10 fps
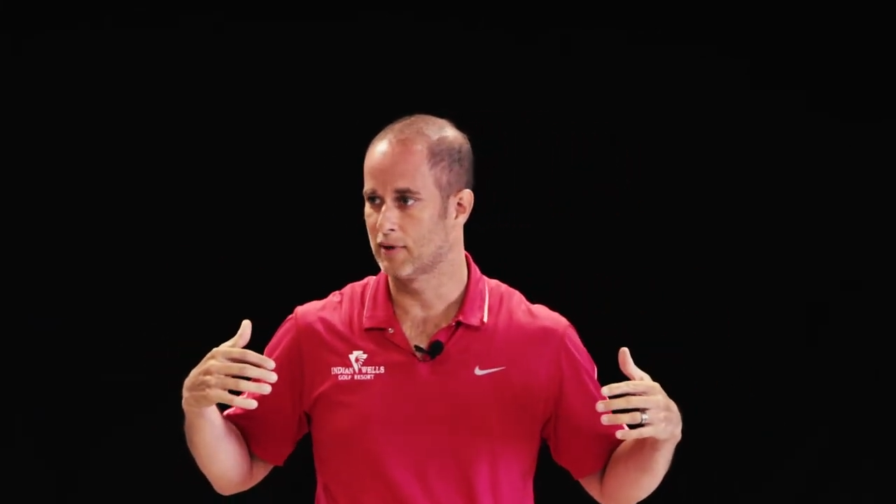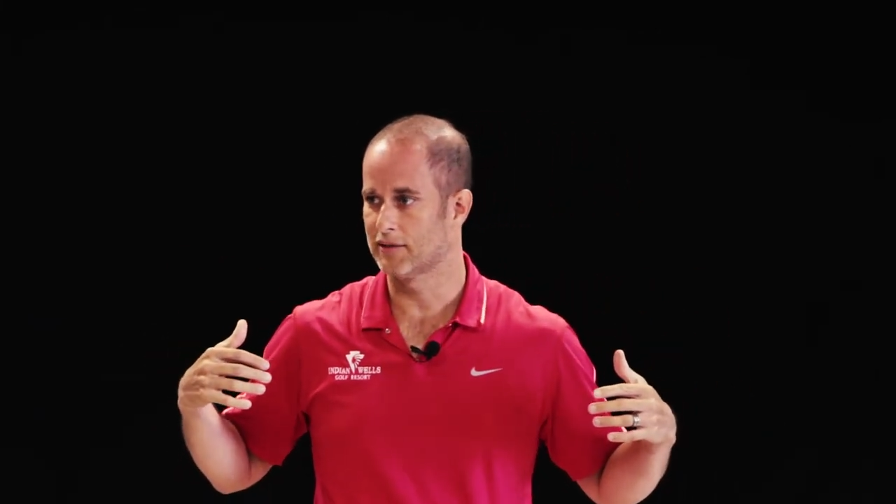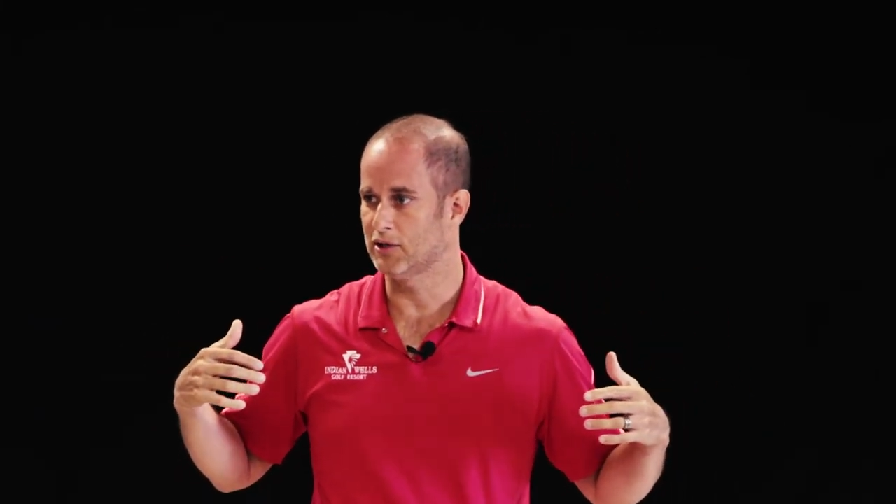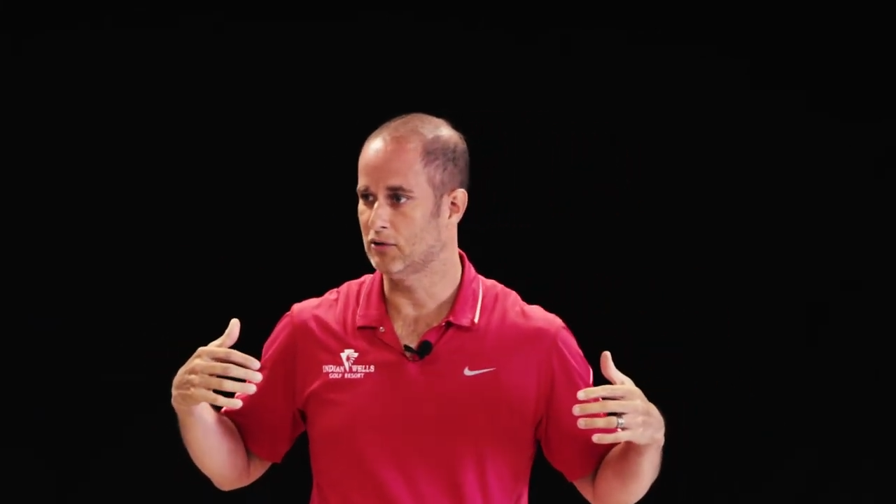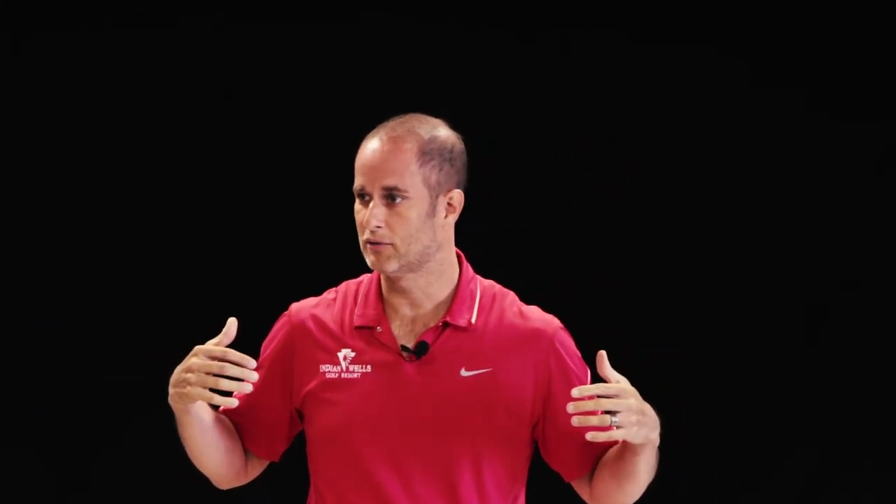
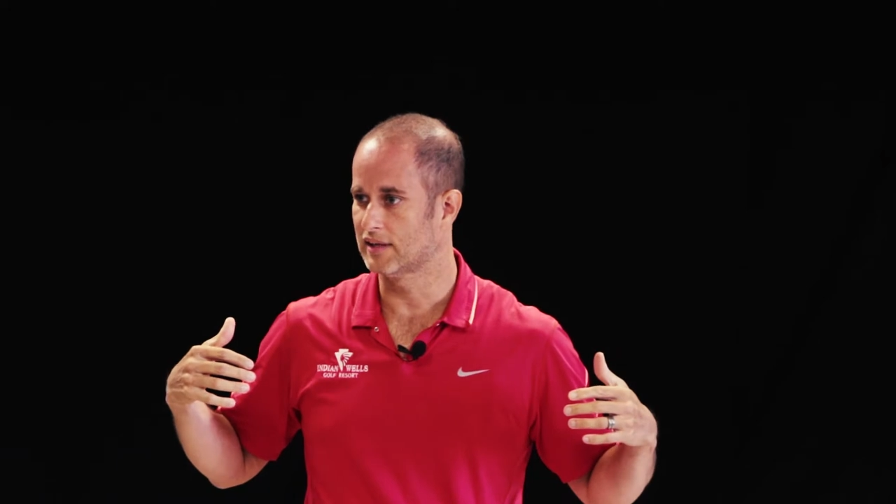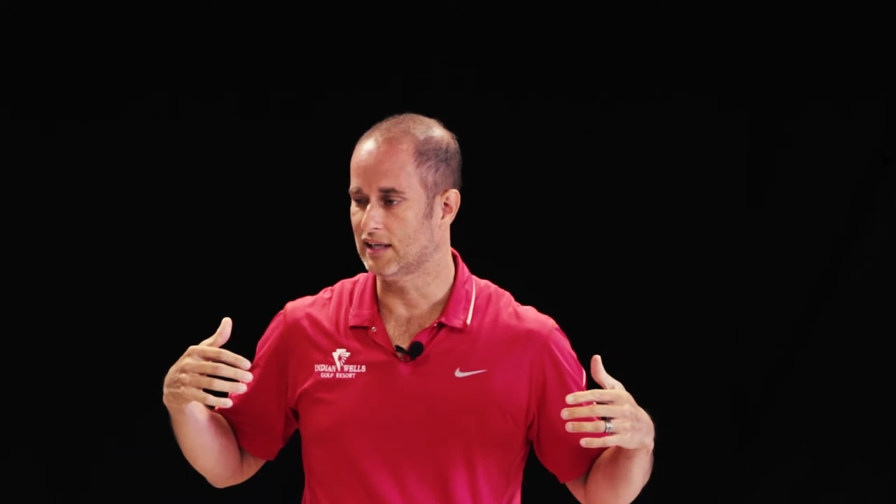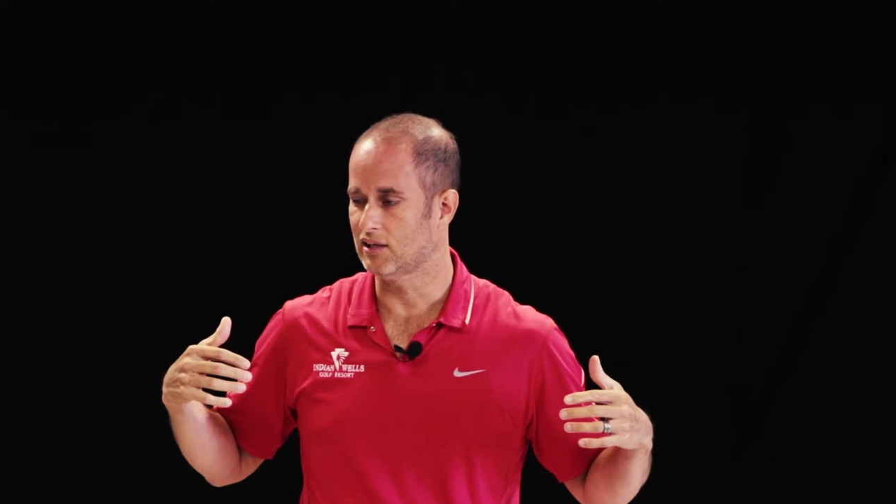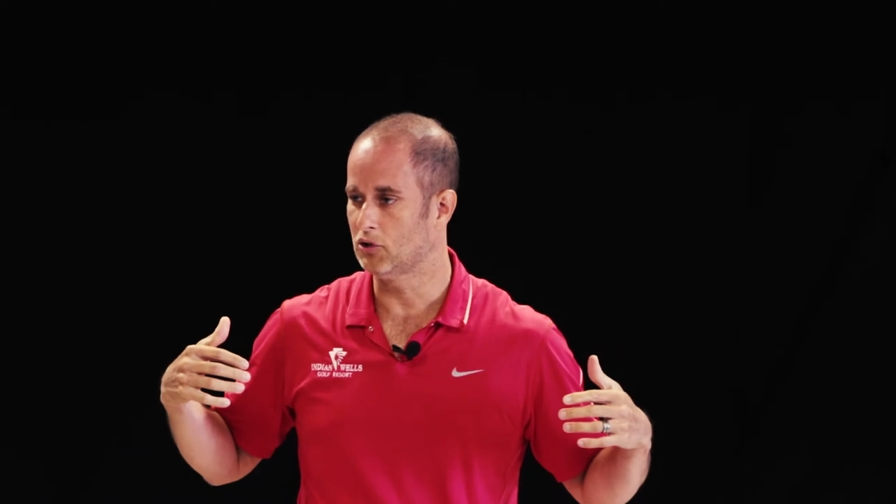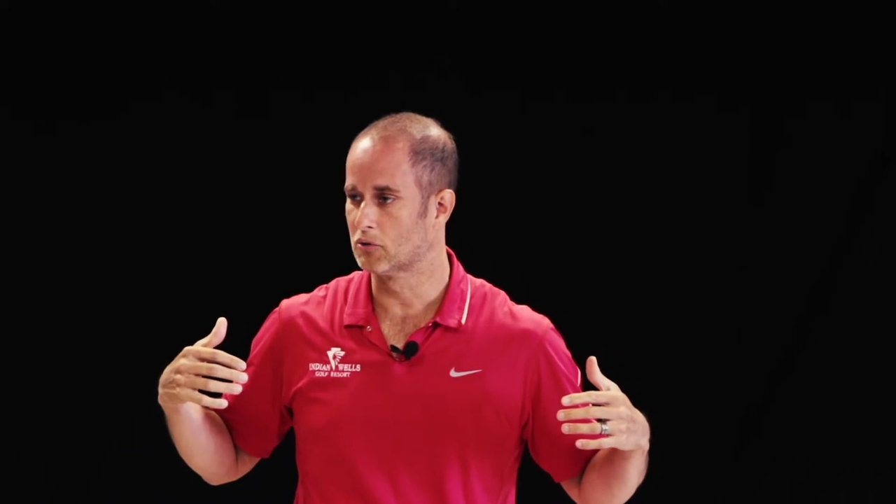Whether you
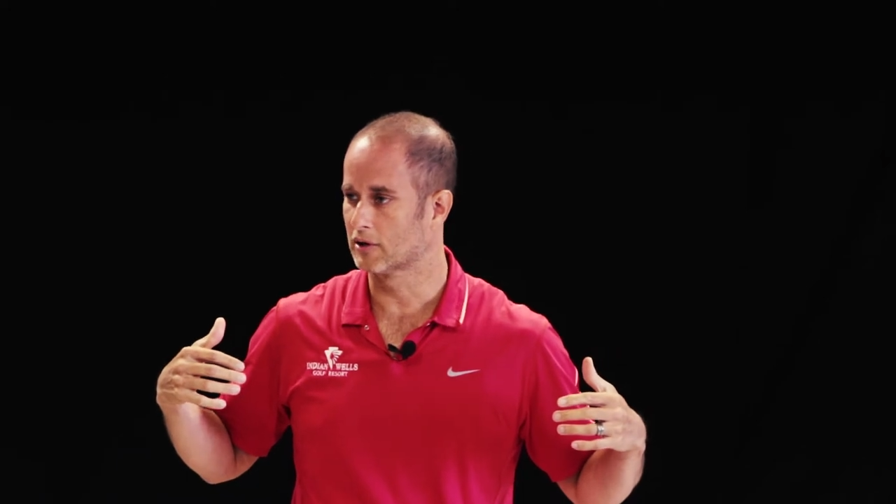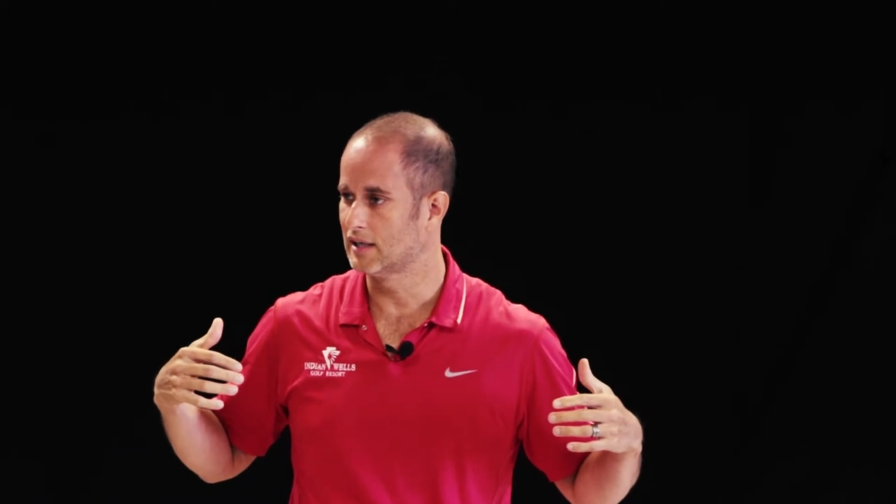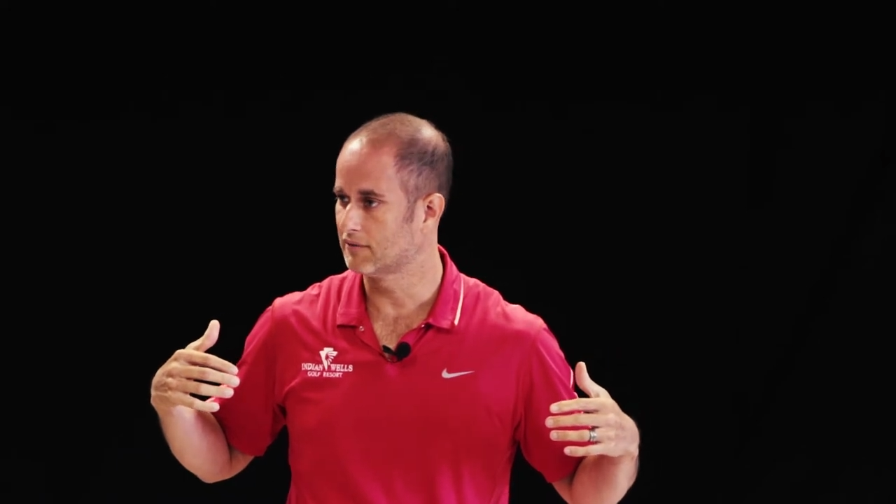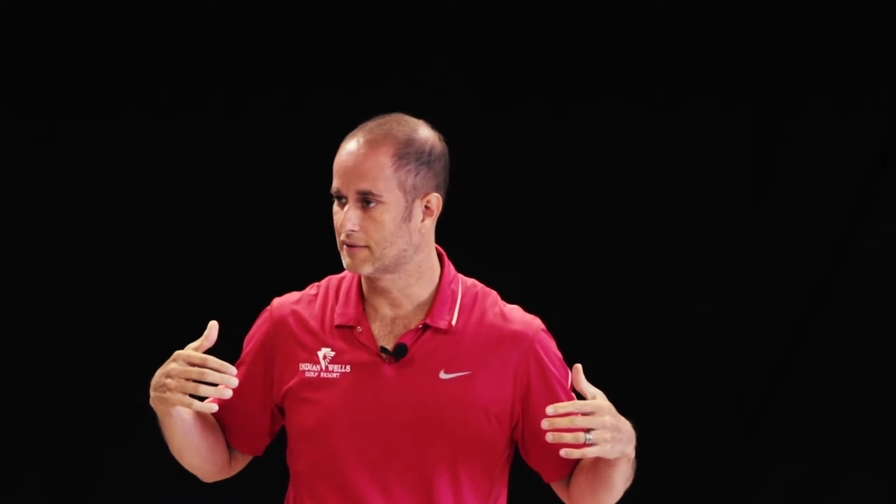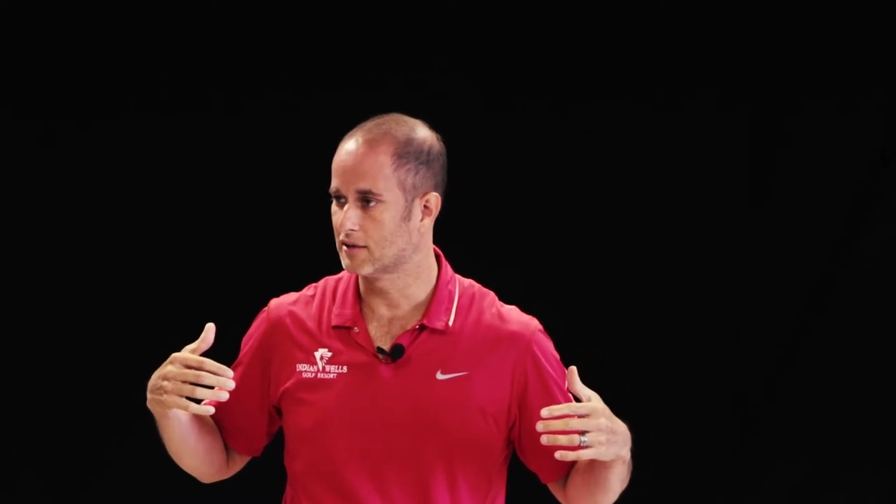think you are
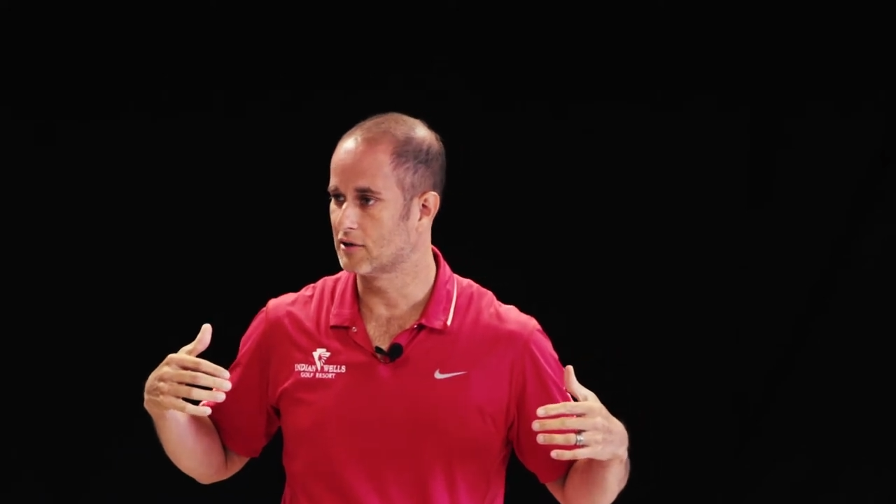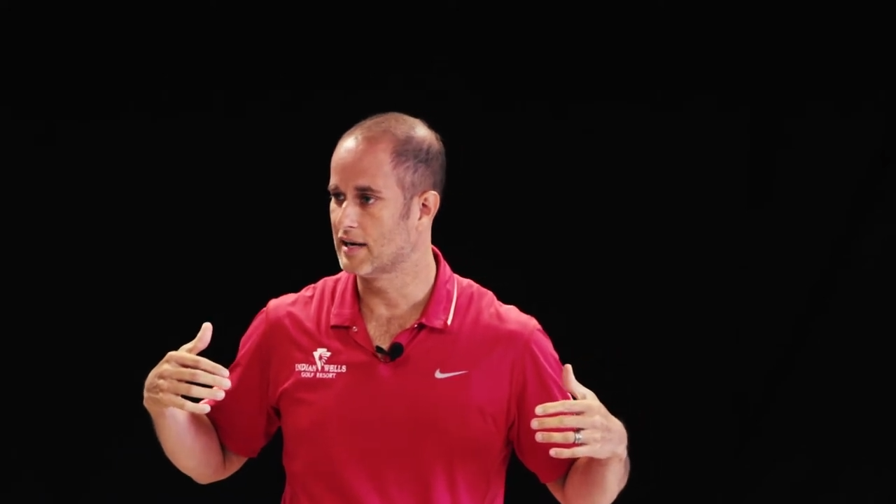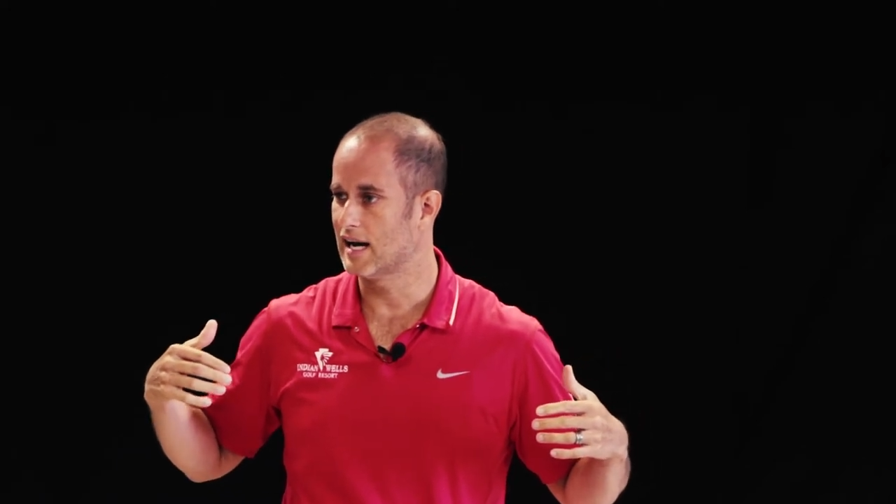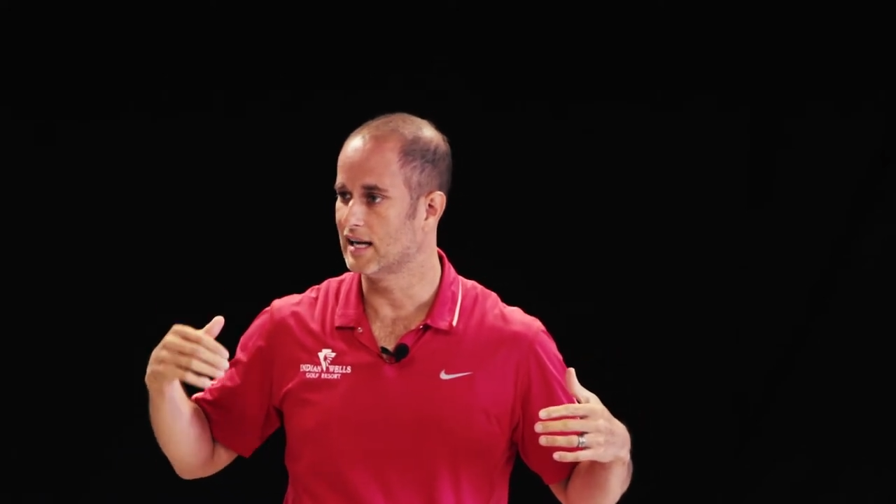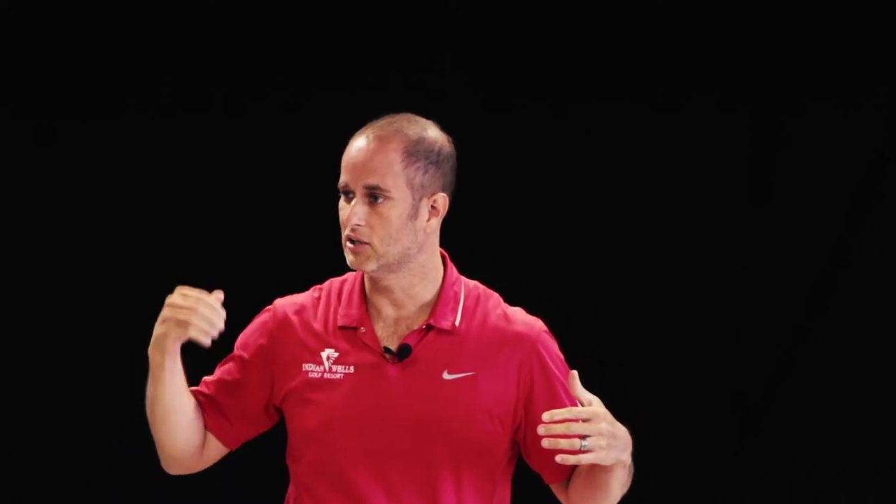gifted or
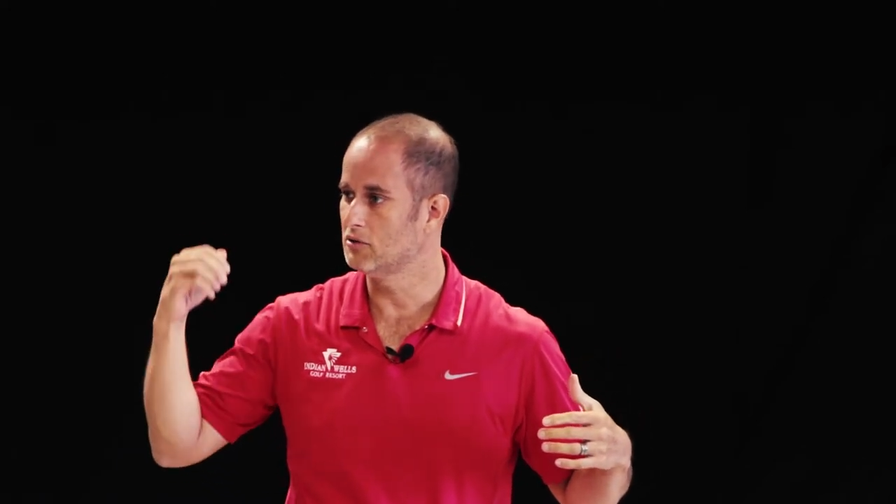not,